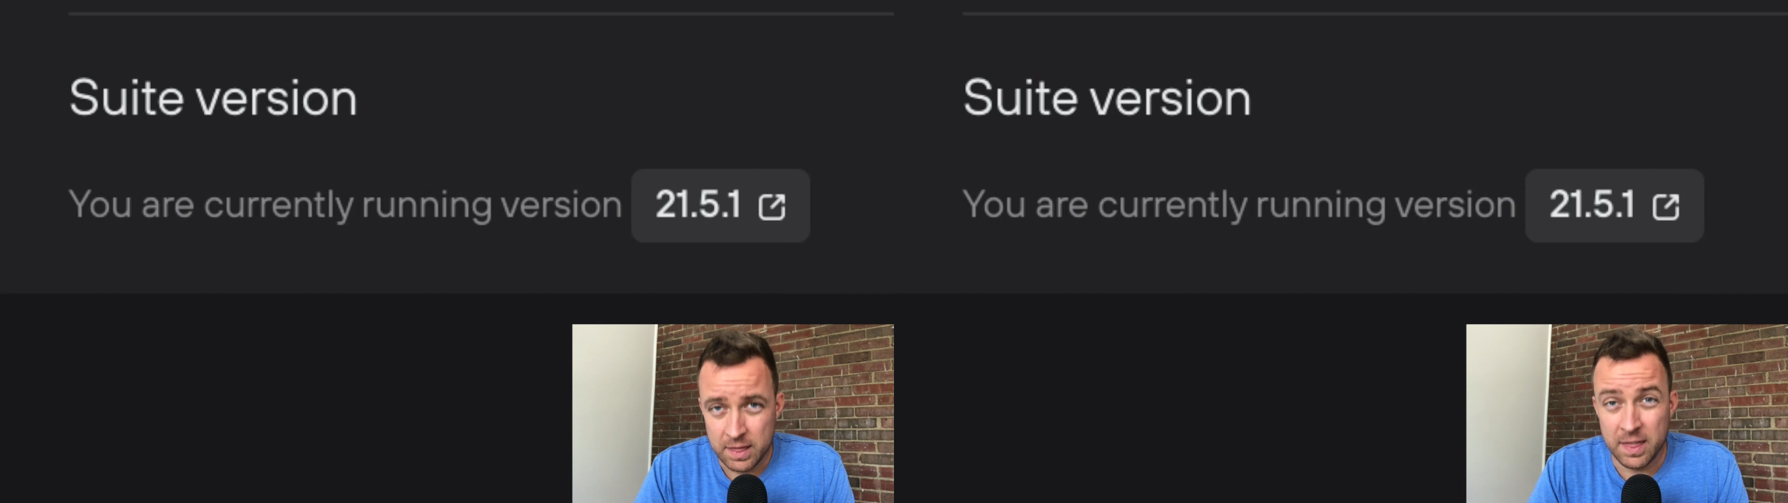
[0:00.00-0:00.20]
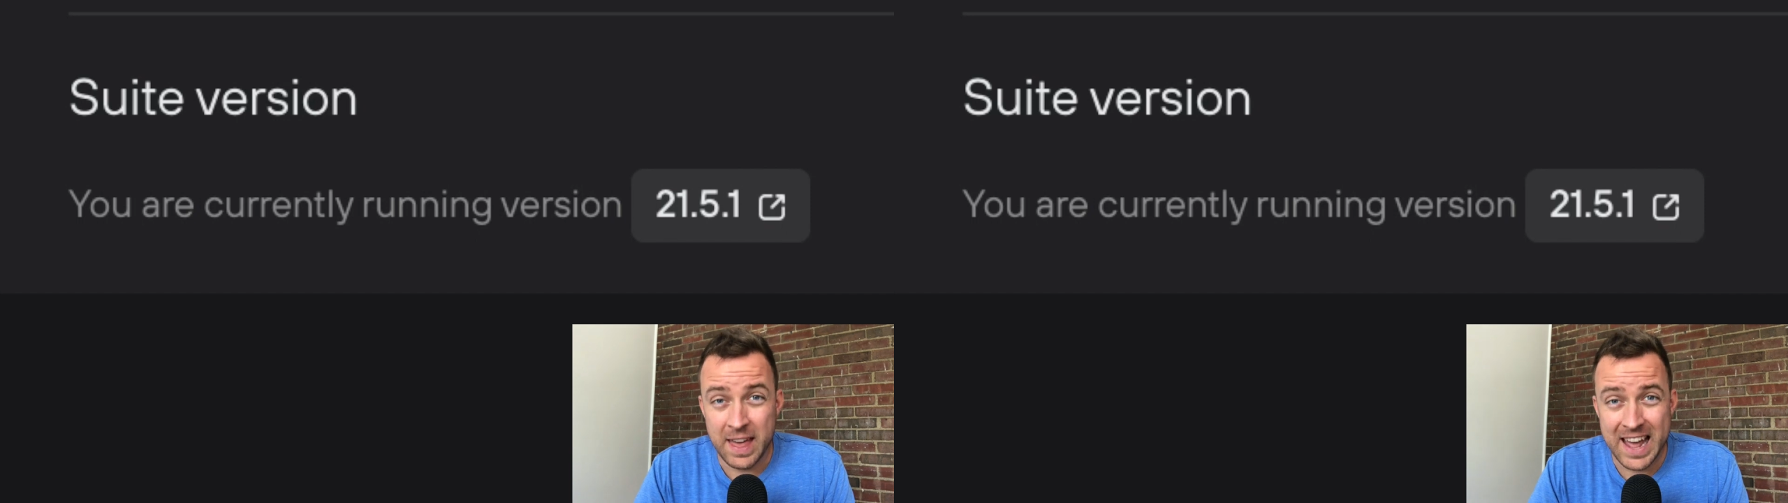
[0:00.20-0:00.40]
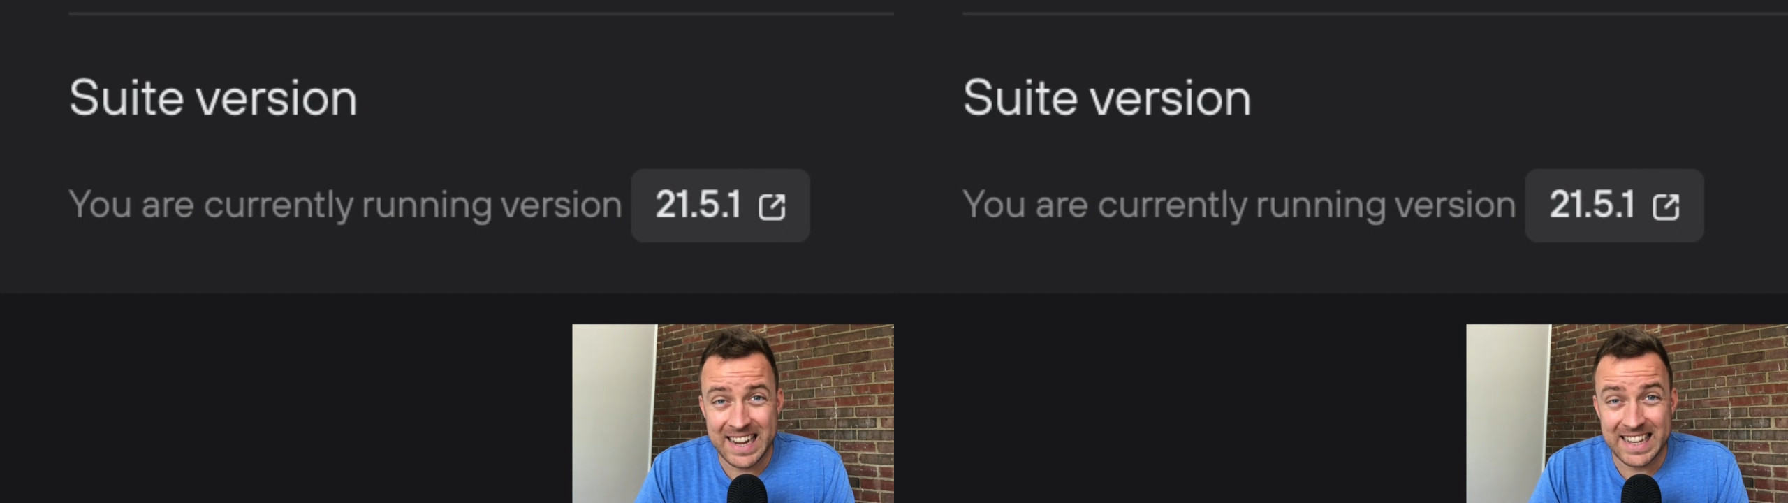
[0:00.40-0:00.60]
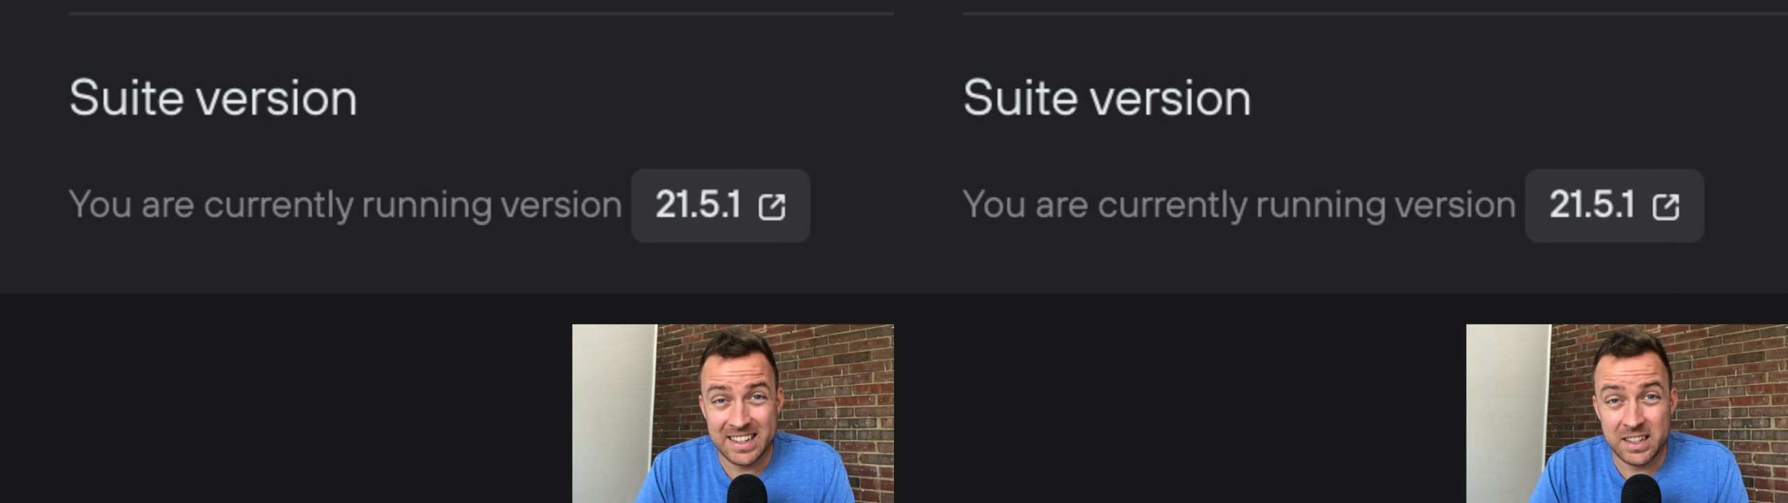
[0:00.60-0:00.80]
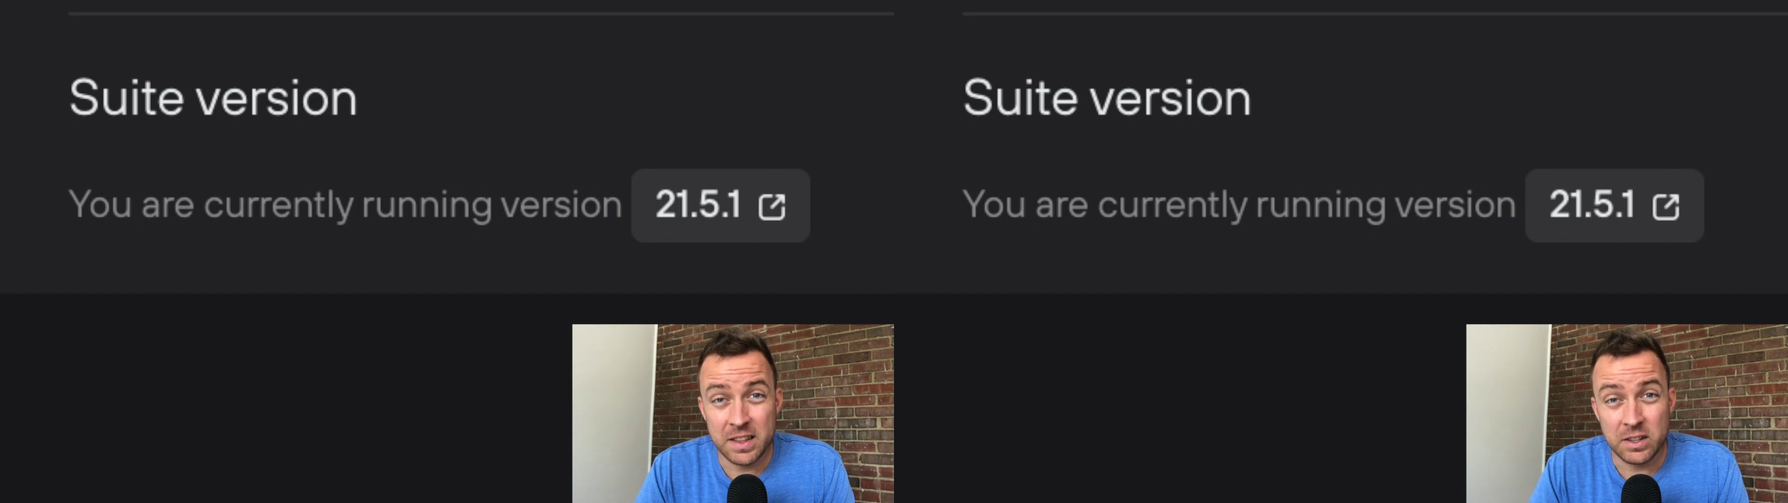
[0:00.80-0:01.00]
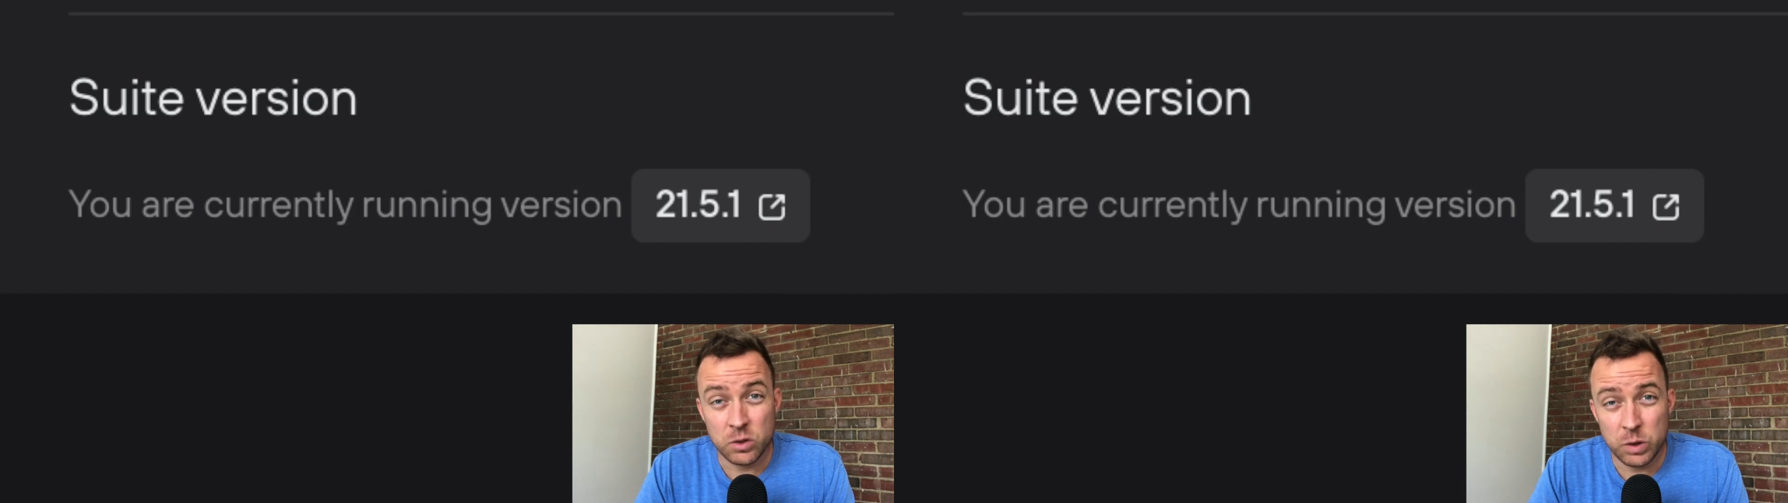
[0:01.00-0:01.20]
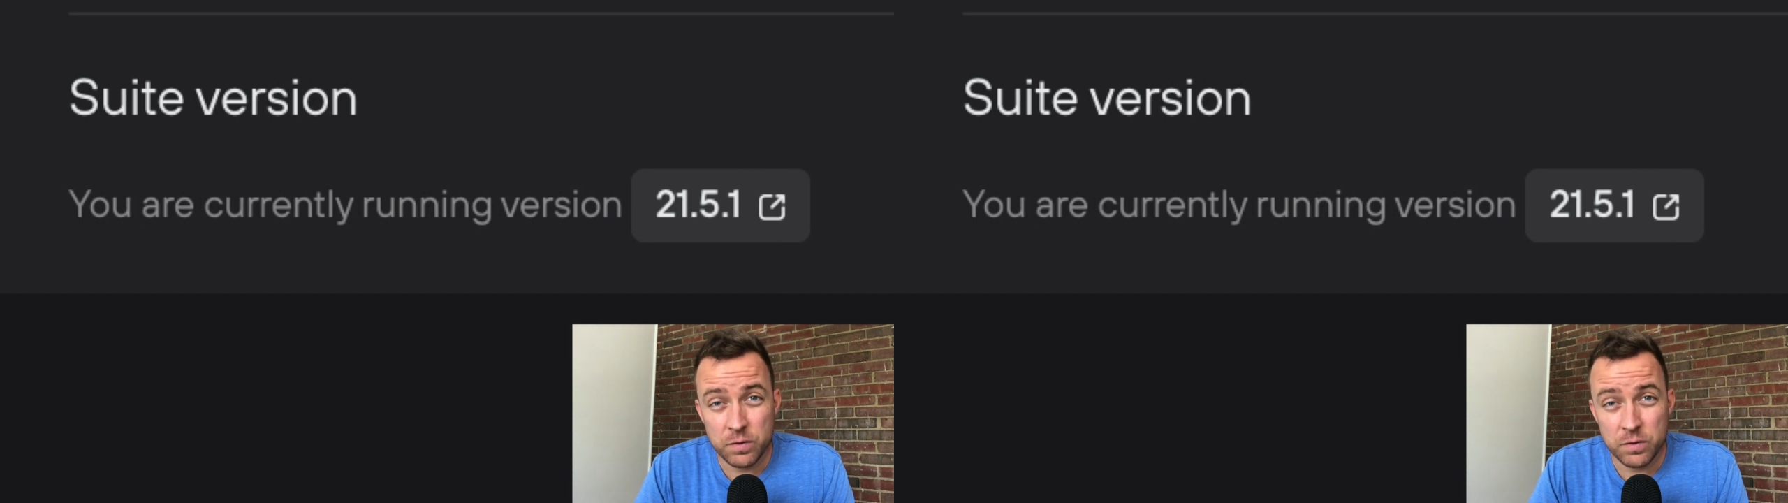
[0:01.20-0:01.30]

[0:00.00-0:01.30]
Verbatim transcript: That is the suite